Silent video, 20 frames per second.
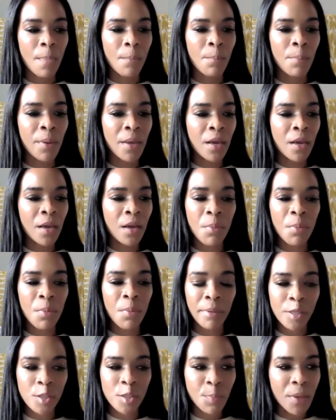being a
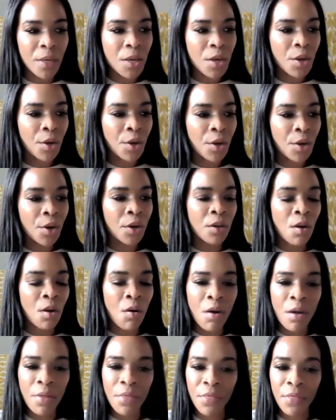public speaker, an
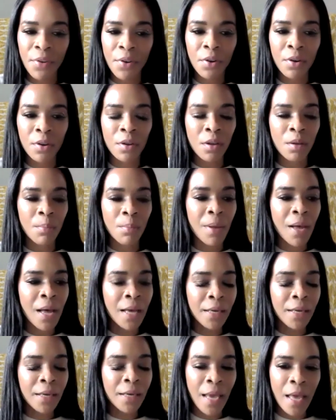author, a
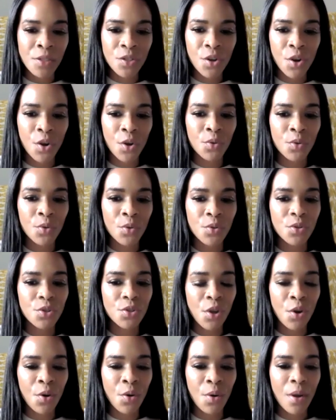podcast host.
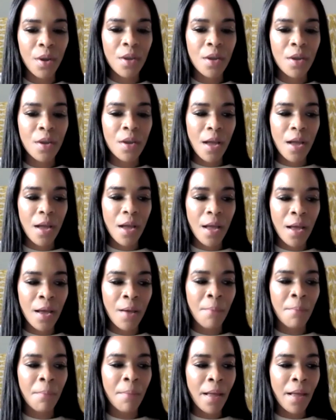So
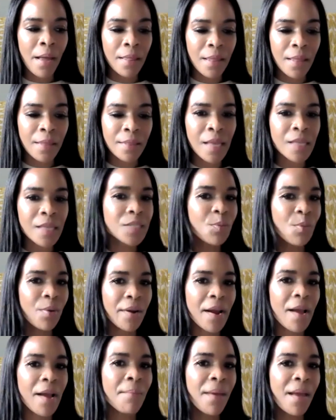that's
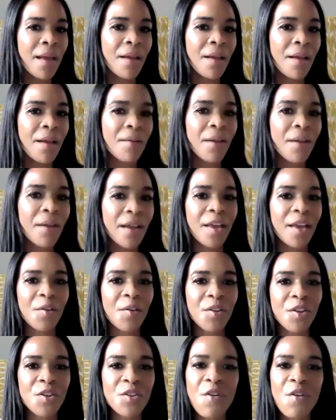where I'm at right now.
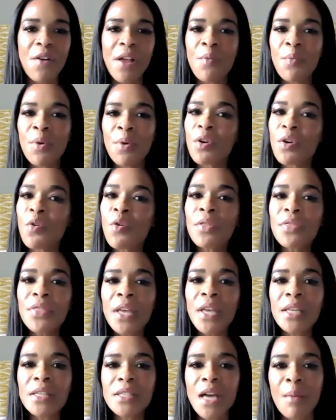And when cool
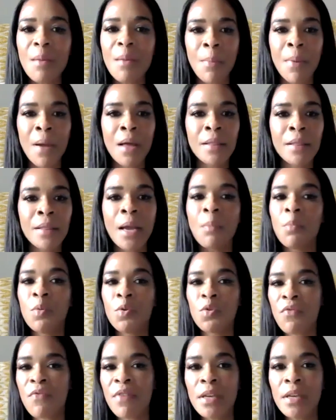things come about, like
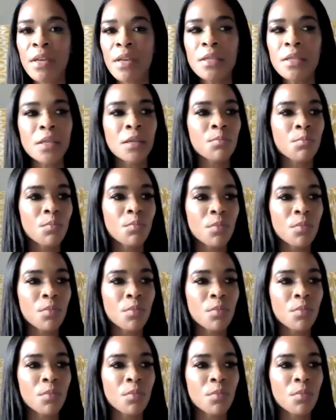movies and,